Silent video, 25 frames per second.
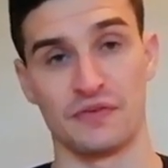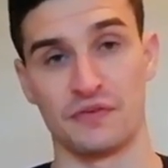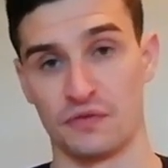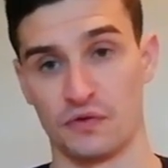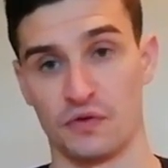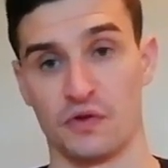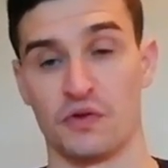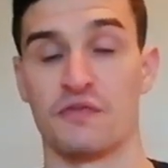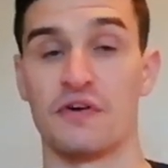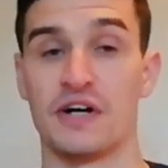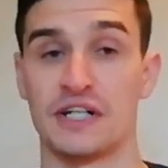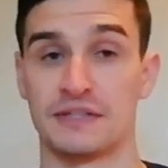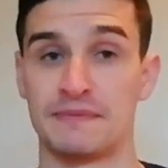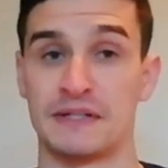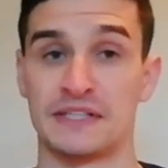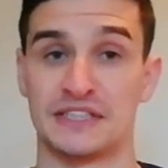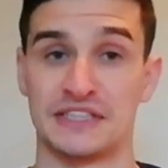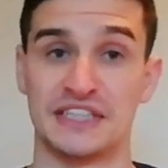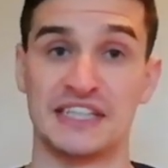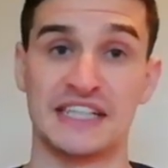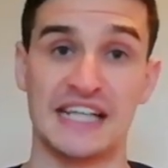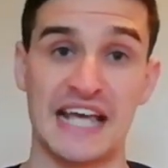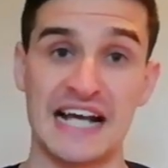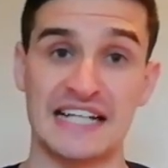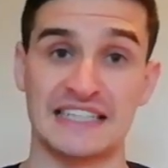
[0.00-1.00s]

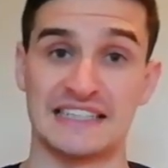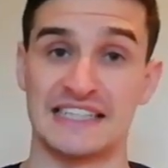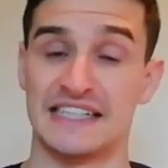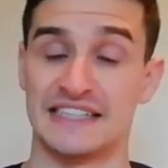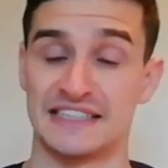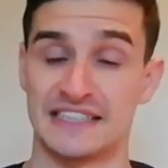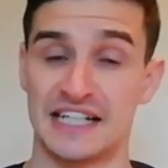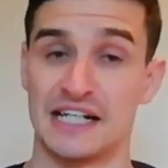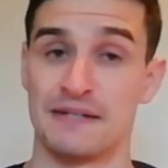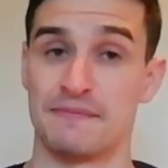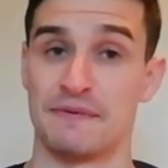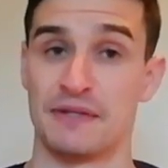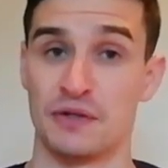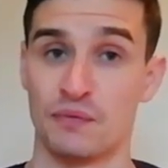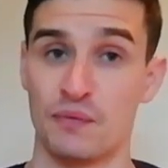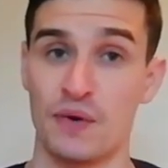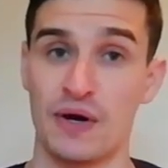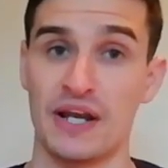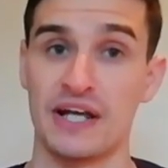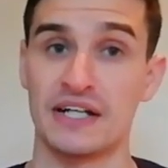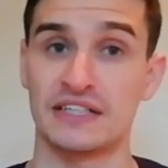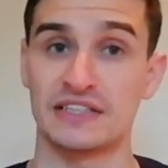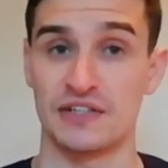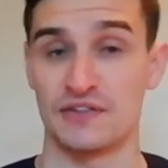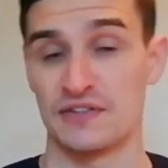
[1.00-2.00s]
person to guess it is going to be the
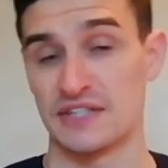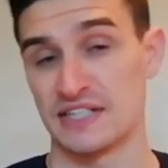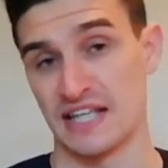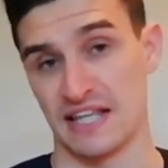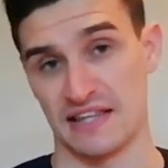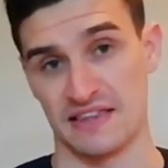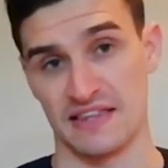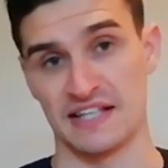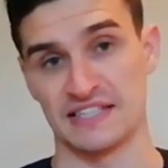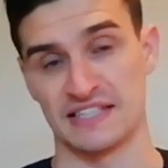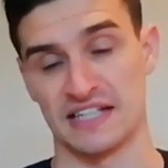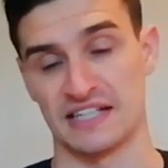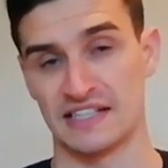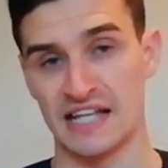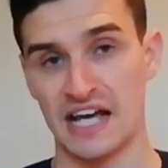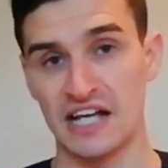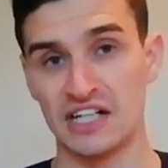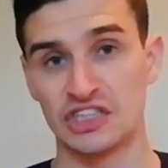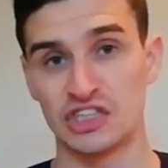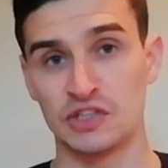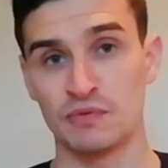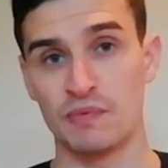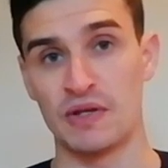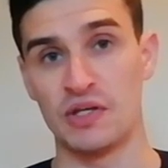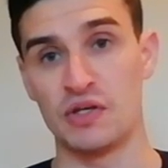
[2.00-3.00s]
winner. So there's that
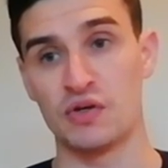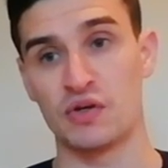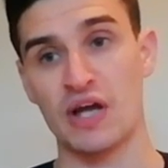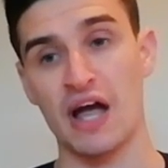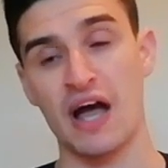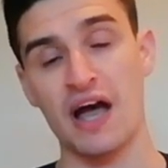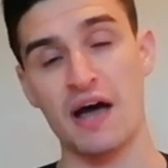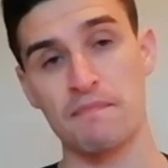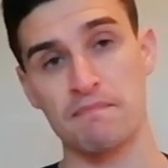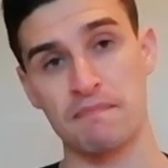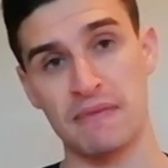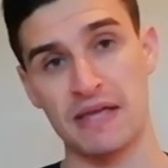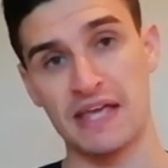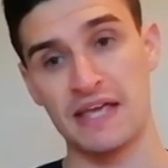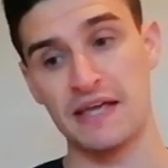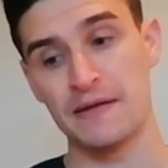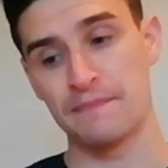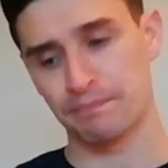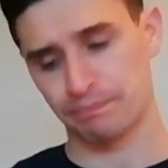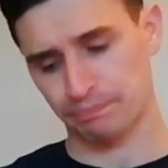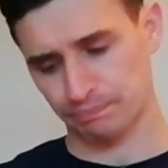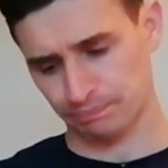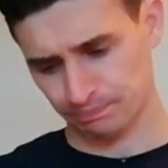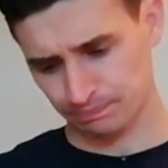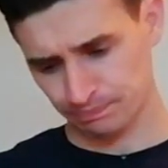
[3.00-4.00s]
tension where you can't be